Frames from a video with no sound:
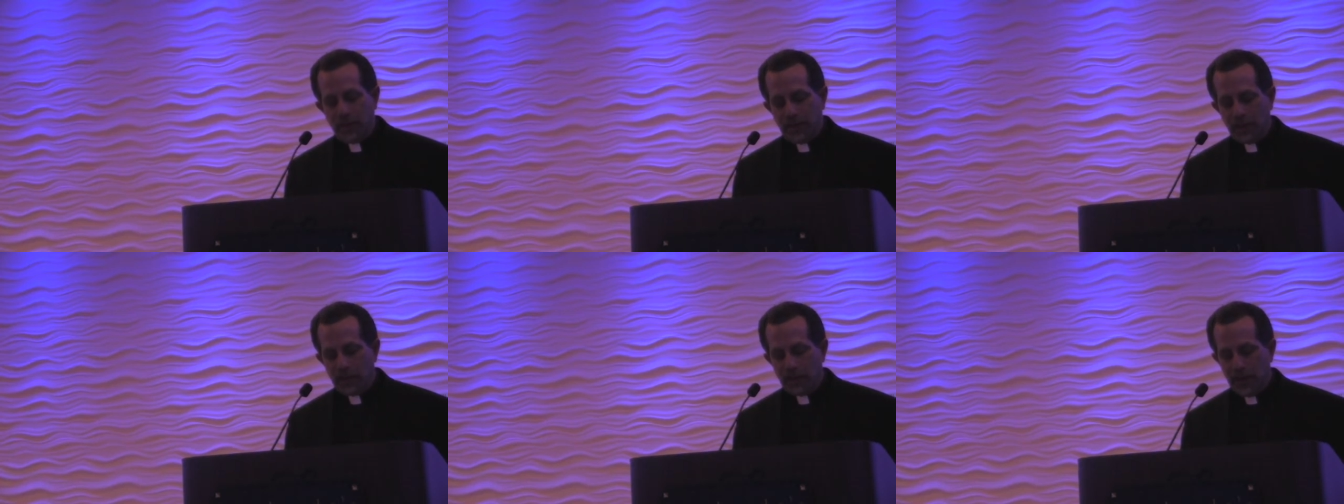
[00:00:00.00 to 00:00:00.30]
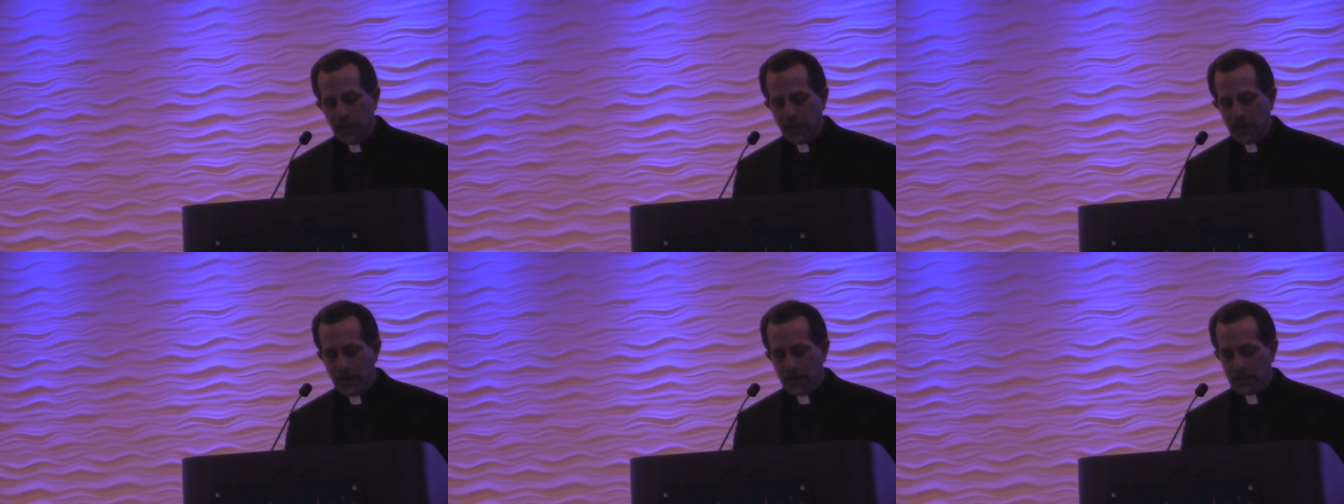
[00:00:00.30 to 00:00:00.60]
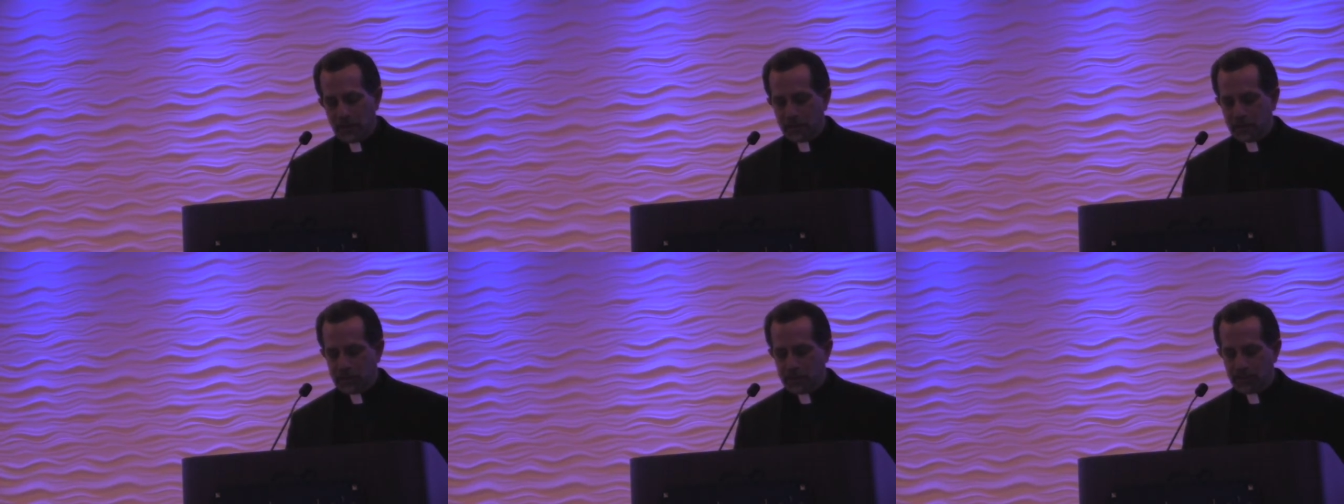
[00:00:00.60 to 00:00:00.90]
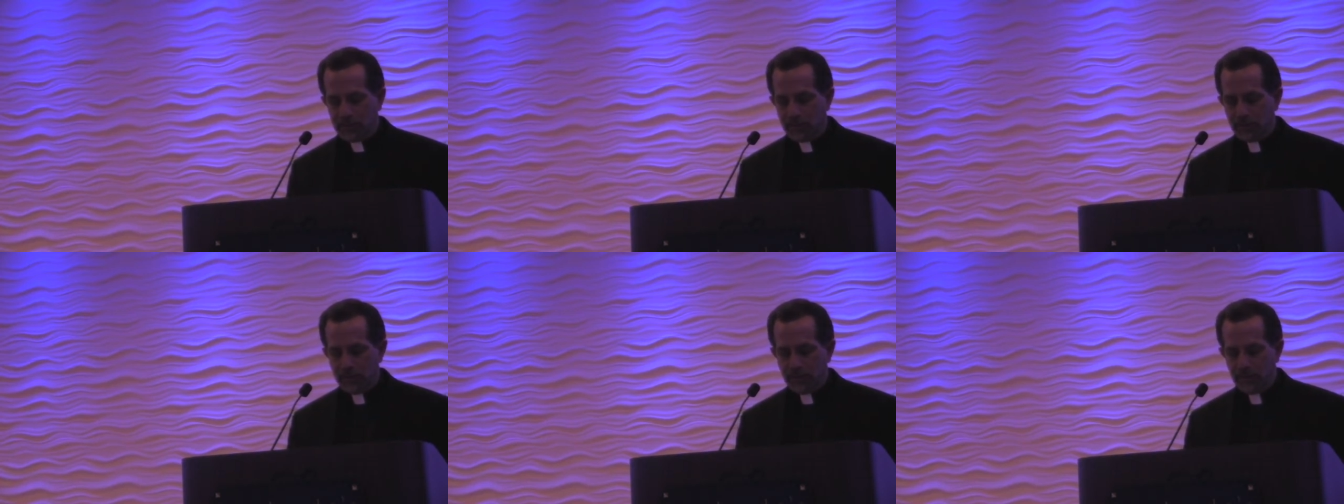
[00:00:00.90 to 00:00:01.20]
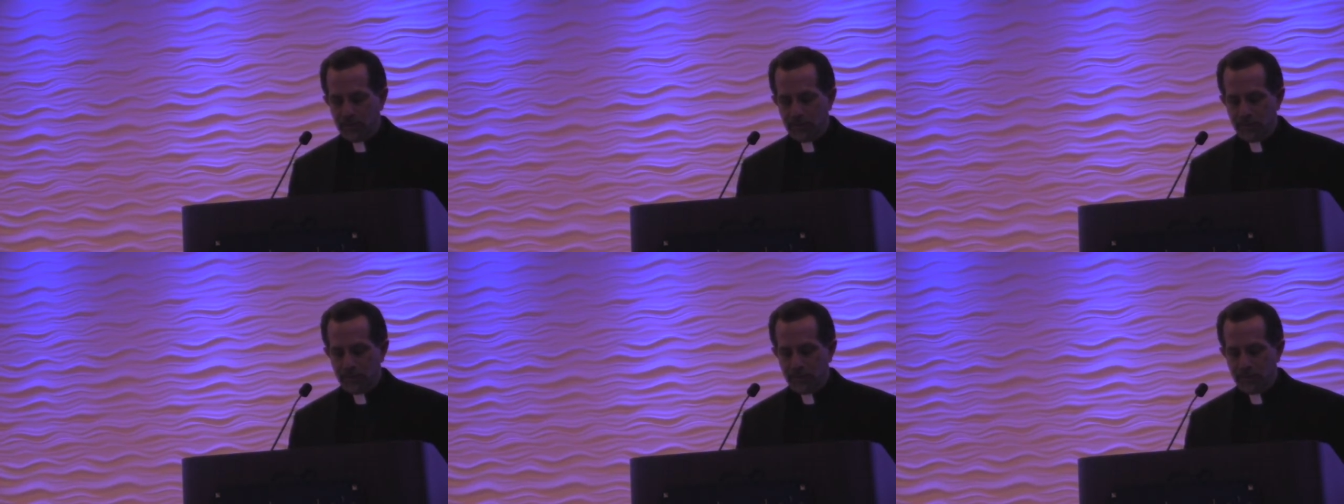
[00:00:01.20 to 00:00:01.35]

independence.